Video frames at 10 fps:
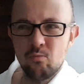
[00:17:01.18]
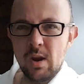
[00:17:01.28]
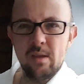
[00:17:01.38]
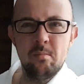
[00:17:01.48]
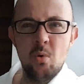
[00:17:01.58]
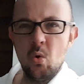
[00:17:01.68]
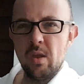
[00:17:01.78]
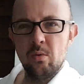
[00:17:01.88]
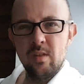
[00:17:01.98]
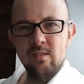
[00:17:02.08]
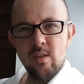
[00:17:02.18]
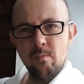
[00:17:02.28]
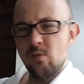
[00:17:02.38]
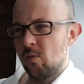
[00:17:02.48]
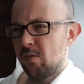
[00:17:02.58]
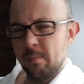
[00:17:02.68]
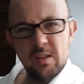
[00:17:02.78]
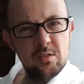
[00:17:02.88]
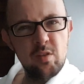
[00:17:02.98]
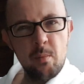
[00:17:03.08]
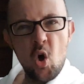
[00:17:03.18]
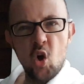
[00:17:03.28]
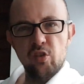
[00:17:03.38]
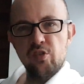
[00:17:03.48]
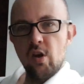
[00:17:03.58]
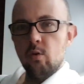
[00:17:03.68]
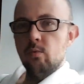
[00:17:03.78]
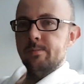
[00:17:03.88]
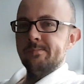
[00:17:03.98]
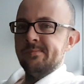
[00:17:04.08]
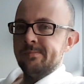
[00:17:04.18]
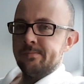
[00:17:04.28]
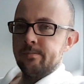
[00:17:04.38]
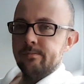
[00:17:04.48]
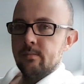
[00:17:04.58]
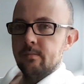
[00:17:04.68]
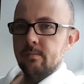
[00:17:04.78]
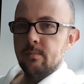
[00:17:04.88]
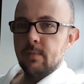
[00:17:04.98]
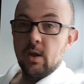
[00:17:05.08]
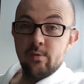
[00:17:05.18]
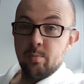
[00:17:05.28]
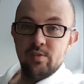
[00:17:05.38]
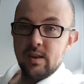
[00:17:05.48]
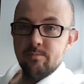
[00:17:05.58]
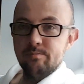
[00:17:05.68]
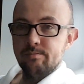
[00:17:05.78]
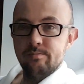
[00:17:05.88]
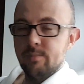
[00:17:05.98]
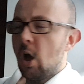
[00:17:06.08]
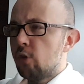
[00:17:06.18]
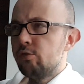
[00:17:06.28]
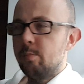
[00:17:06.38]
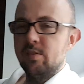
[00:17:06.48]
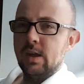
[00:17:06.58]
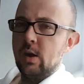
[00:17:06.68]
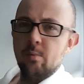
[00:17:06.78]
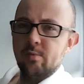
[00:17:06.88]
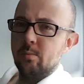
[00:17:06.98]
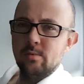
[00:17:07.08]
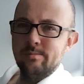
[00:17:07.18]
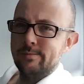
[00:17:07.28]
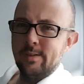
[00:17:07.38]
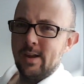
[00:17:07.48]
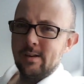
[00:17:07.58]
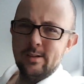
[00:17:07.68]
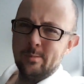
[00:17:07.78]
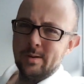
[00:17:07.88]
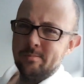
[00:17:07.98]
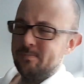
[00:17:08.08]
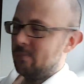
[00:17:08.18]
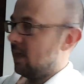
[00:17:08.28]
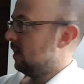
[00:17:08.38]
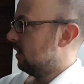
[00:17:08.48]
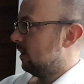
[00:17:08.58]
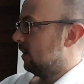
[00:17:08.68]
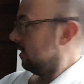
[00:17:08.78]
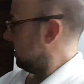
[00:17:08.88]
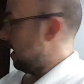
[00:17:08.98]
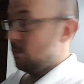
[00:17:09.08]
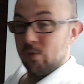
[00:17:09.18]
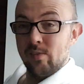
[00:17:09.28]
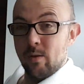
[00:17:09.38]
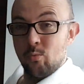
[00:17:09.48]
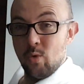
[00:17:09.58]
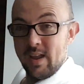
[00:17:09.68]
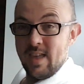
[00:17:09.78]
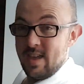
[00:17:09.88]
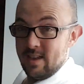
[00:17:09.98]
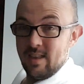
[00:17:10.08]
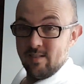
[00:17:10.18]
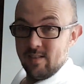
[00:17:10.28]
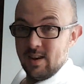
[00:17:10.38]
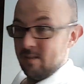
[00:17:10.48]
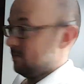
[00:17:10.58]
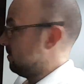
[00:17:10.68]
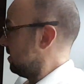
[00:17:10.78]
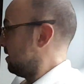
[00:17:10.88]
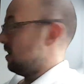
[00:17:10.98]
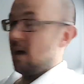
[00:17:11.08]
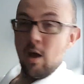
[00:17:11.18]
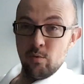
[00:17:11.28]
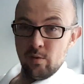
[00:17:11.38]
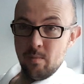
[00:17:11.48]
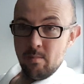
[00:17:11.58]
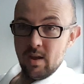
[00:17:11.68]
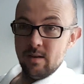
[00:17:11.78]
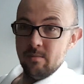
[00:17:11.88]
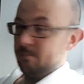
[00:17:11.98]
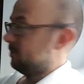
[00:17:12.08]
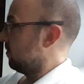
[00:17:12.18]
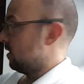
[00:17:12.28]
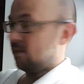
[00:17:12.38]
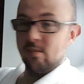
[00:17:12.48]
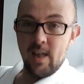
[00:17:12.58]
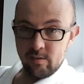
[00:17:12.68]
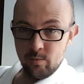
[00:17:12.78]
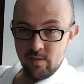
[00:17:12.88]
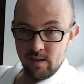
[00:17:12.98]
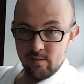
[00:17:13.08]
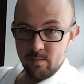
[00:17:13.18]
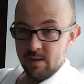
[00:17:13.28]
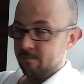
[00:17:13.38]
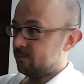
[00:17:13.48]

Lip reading: Rick and Morty or The Simpsons or something, some hot show. 100%. 100% comparable to that. Come on. Ken was sat right here yesterday. I was on my bed. Slacks was next to me.